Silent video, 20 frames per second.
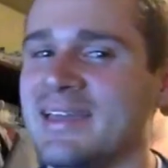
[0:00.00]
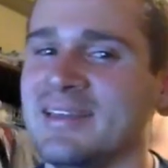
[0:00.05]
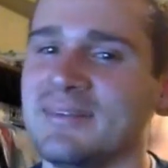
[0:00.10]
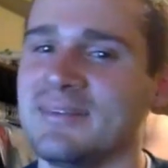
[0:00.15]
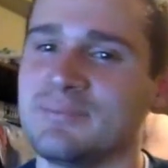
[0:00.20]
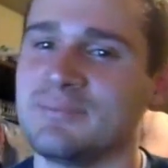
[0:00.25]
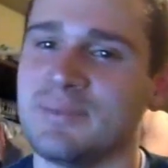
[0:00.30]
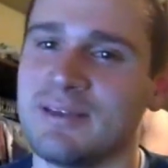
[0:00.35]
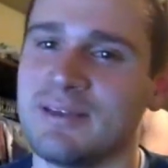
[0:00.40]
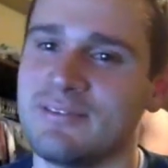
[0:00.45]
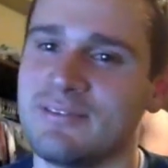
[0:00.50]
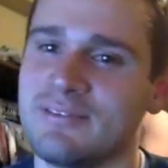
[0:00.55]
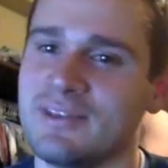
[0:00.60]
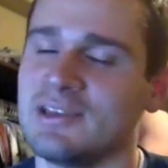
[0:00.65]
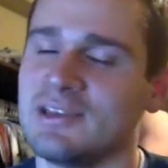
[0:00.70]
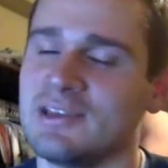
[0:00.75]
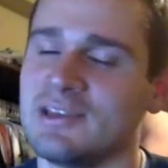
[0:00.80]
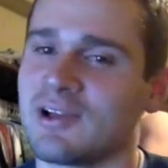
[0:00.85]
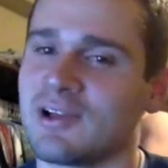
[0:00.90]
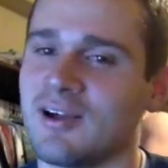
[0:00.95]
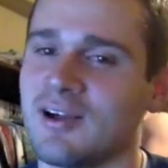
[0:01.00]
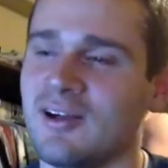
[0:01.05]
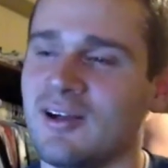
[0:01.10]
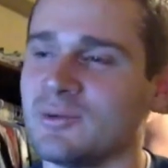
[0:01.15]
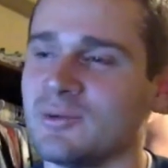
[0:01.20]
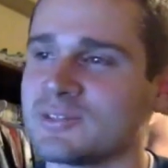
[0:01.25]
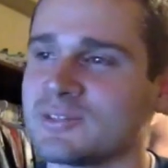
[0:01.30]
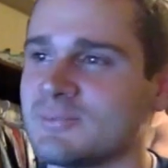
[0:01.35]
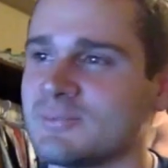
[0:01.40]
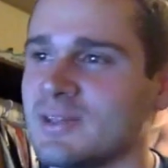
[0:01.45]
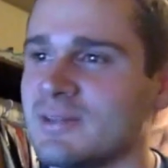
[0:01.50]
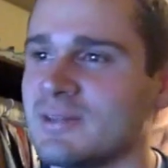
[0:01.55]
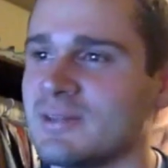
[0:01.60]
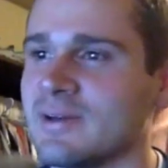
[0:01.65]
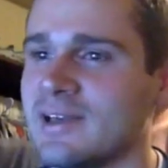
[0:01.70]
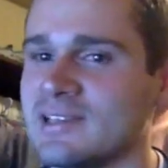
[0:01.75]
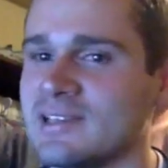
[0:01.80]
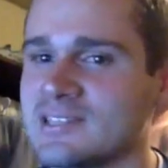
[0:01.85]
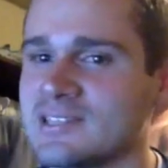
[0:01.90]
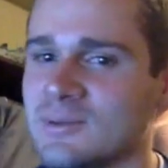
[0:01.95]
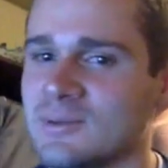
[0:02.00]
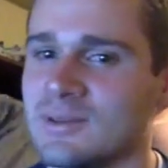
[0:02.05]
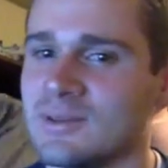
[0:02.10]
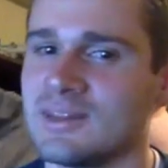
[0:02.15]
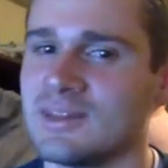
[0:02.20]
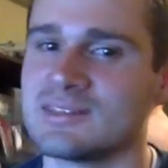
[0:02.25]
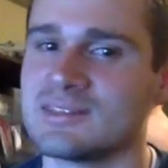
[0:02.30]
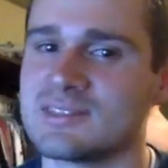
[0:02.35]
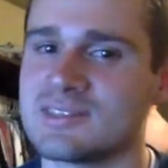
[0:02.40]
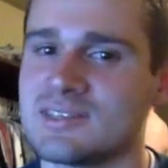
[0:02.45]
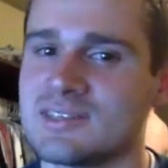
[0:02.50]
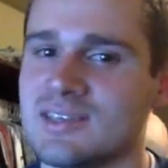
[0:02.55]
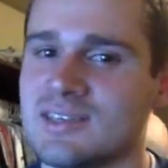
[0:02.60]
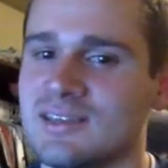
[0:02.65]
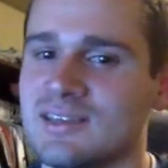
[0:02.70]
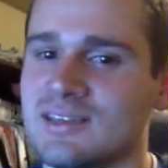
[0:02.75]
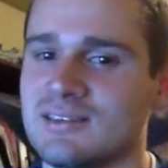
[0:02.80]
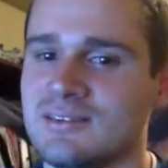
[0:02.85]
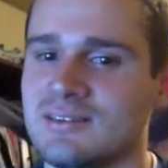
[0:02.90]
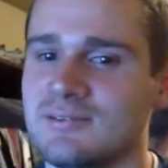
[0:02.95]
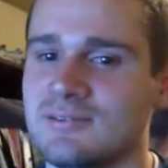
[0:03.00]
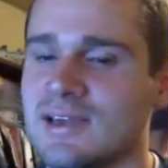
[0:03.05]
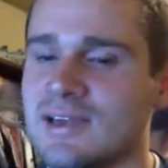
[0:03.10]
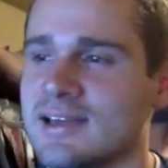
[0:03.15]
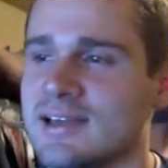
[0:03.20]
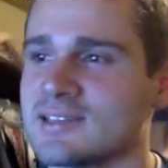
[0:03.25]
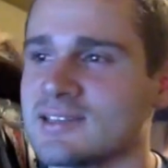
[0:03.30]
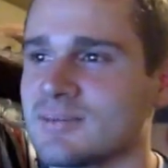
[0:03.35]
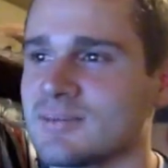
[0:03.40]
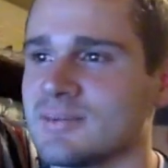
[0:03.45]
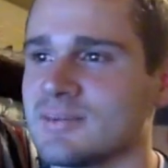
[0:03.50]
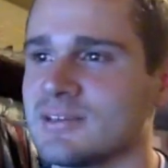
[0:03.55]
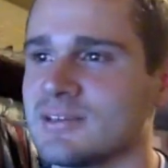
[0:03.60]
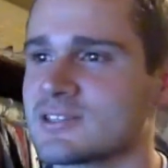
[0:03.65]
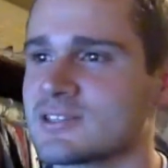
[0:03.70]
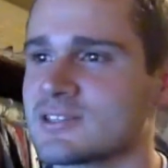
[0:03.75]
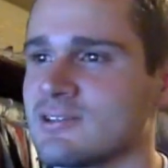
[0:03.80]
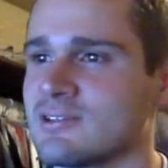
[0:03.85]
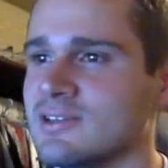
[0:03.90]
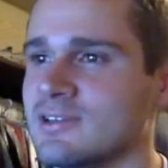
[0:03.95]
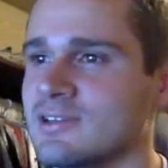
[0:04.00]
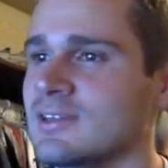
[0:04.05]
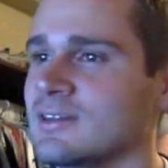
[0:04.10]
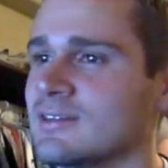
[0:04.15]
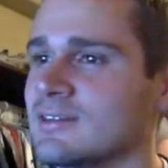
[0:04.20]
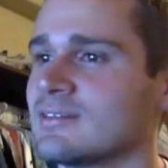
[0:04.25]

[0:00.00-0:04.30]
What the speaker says: My video call was minimized, so I didn't see you guys on my screen.